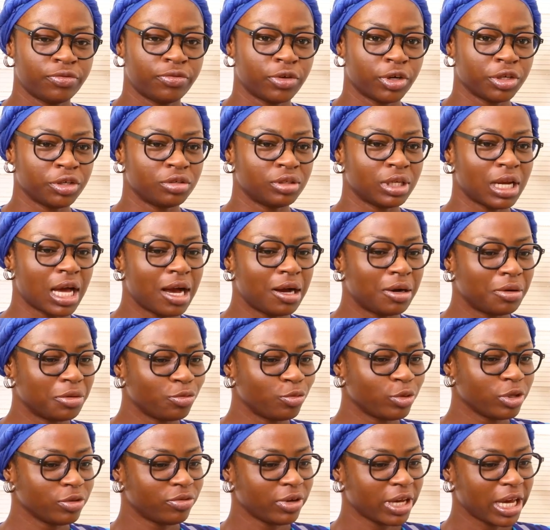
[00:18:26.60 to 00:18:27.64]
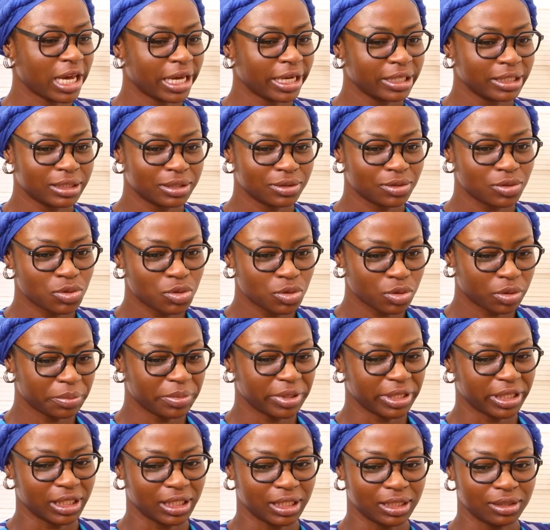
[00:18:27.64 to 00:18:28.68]
for you. Now, we've heard so
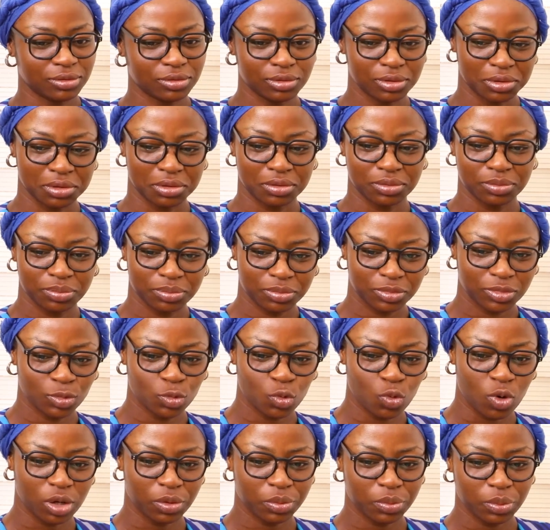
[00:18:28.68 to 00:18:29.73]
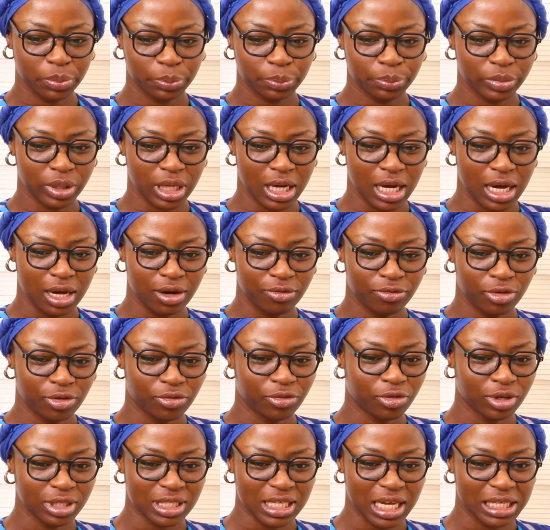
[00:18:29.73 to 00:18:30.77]
many, you know, for
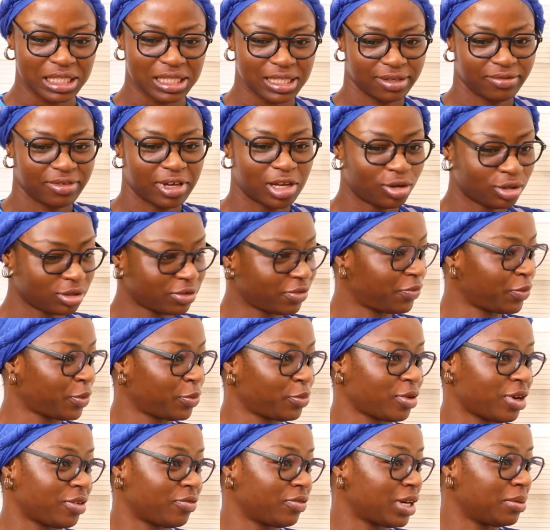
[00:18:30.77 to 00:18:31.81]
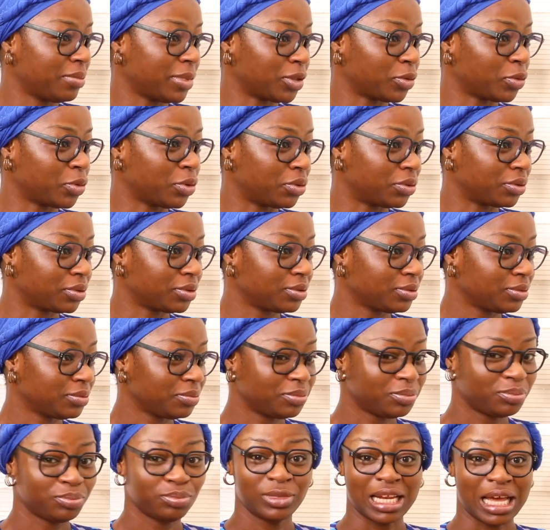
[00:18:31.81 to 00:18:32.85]
Foresight TV, a lot of people have come and gone. Yeah.
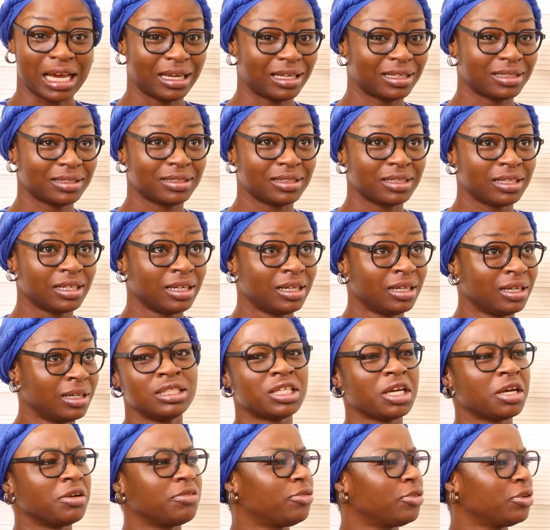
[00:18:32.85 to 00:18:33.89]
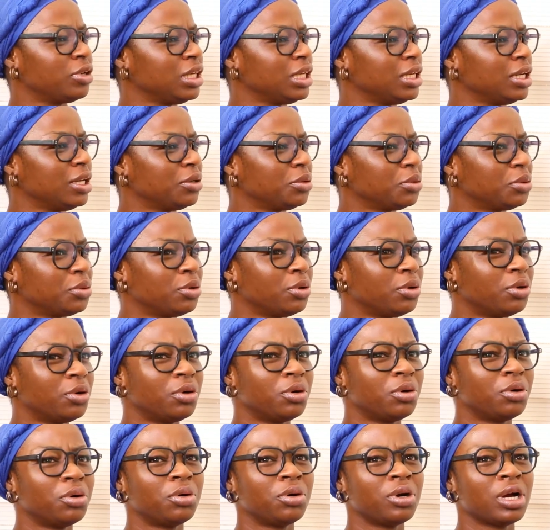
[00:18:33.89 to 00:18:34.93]
Like Jay Foley and
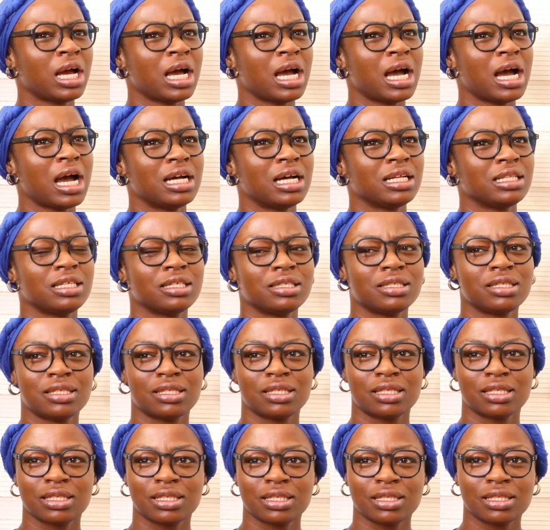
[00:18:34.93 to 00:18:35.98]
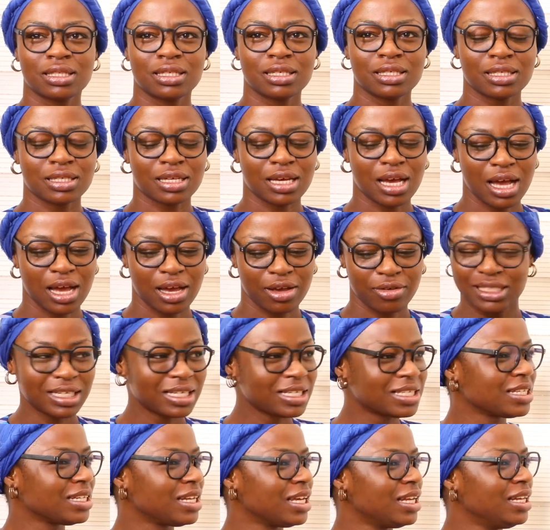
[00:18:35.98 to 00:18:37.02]
co, this guy,
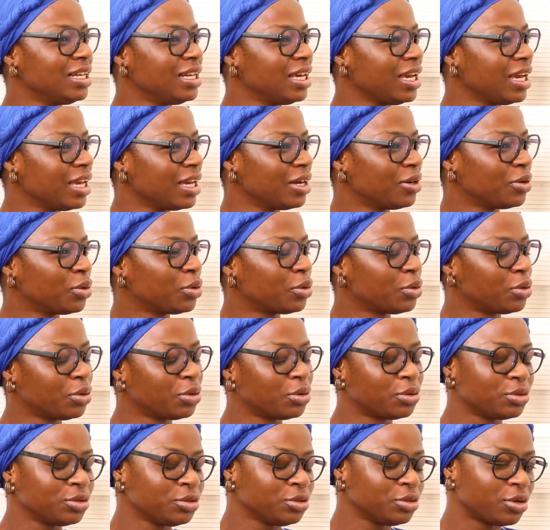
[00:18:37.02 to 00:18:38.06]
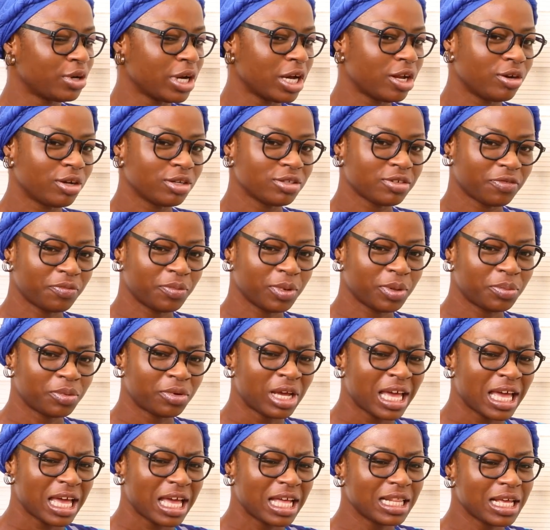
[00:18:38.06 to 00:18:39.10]
Jason LA and co, you know, a lot of people.
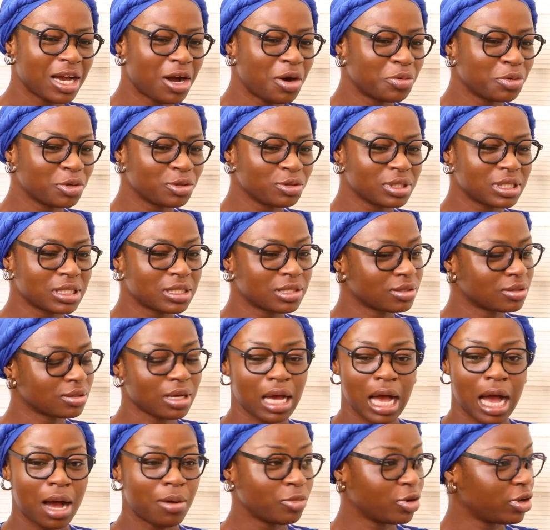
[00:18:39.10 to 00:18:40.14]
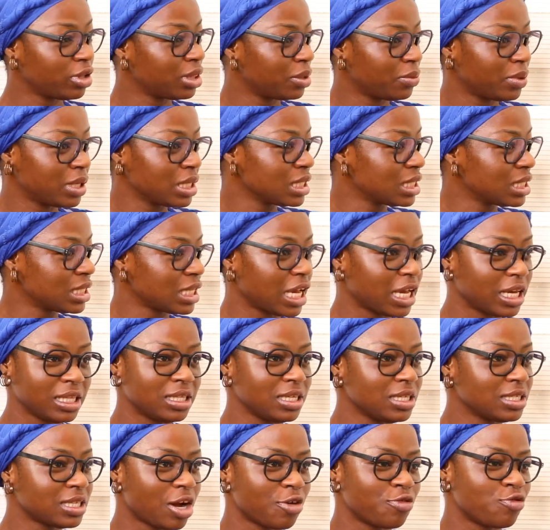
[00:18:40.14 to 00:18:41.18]
And they always, I'm not the one saying,
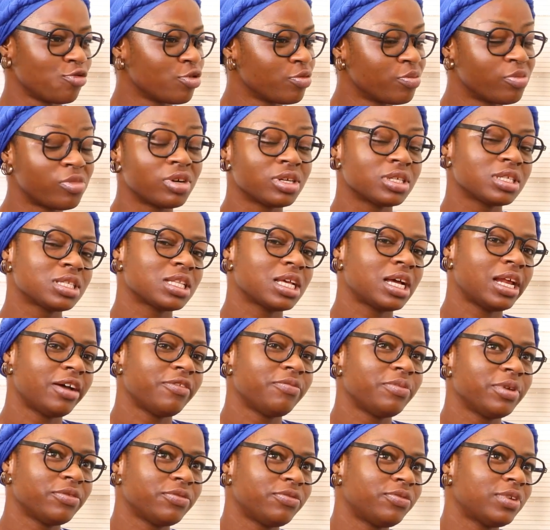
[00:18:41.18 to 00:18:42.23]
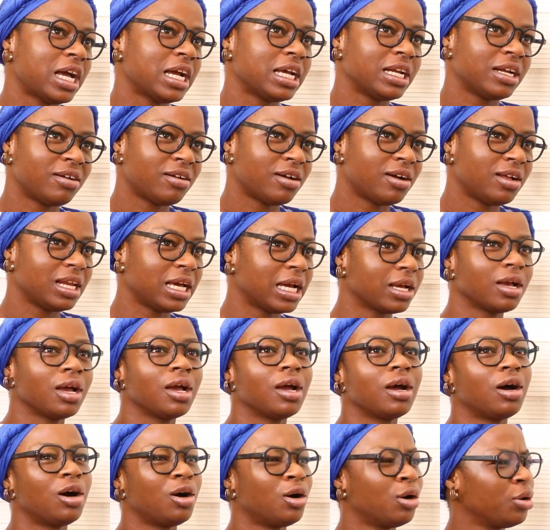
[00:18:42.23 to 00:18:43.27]
these are rumors that have been flying around like,
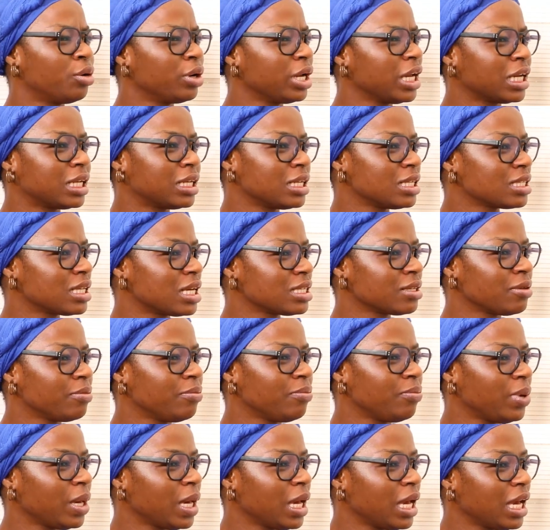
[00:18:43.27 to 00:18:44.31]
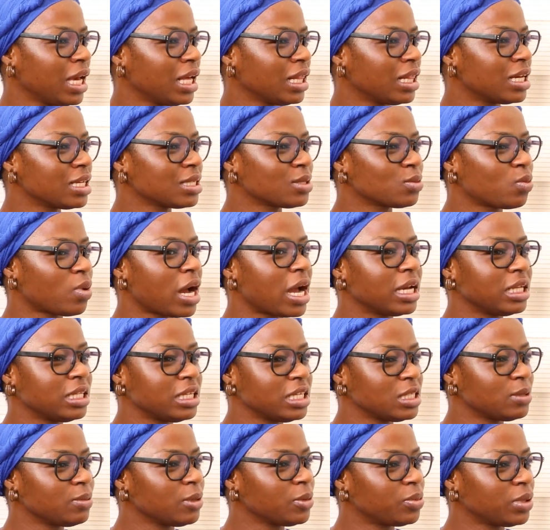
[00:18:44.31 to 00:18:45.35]
oh, Ignis doesn't pay, that's why
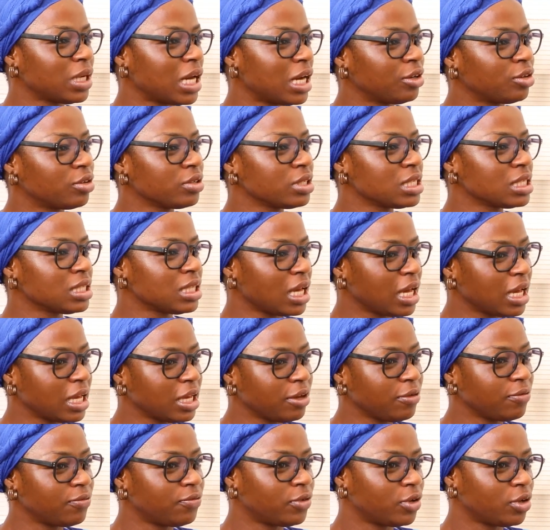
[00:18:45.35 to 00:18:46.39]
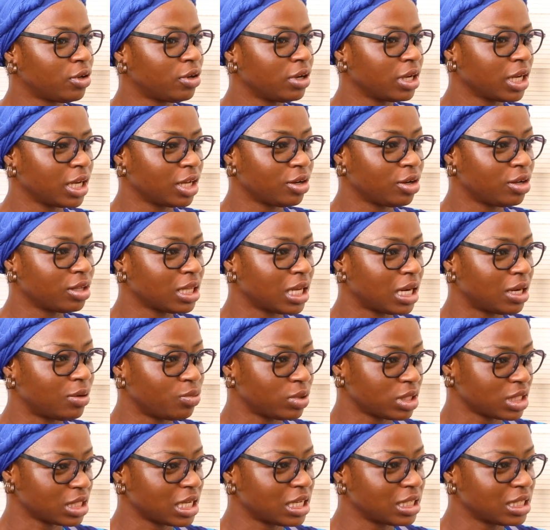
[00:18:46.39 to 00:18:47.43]
these people are not staying for long and all that.
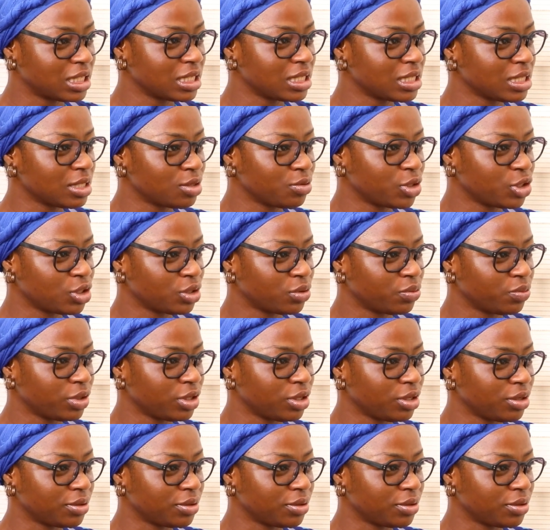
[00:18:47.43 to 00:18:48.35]
Was that the situation with